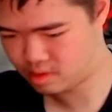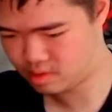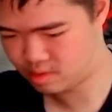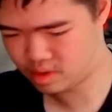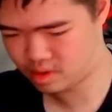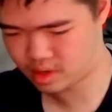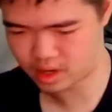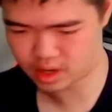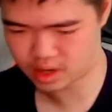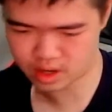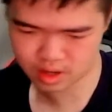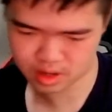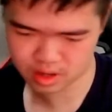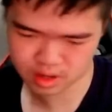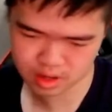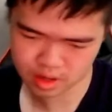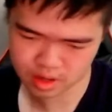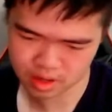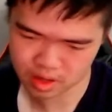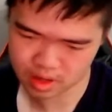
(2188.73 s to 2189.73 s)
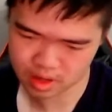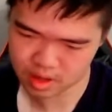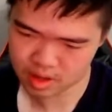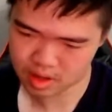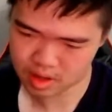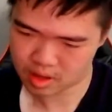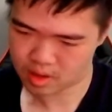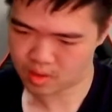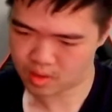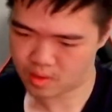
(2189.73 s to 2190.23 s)
Okay.
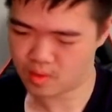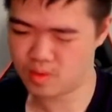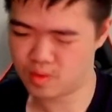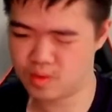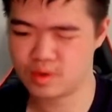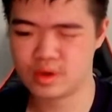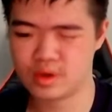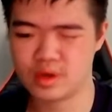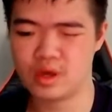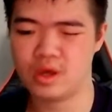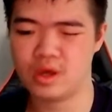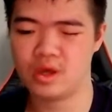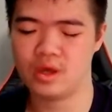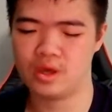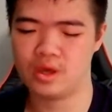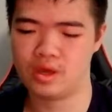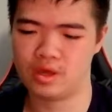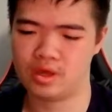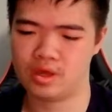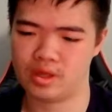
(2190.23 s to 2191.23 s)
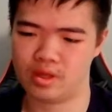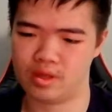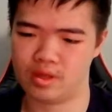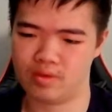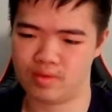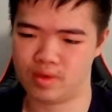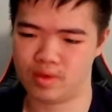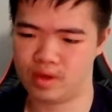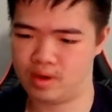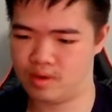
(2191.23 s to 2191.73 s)
Okay. There
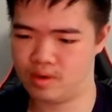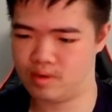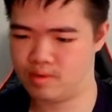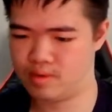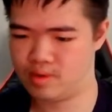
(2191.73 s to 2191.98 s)
we go.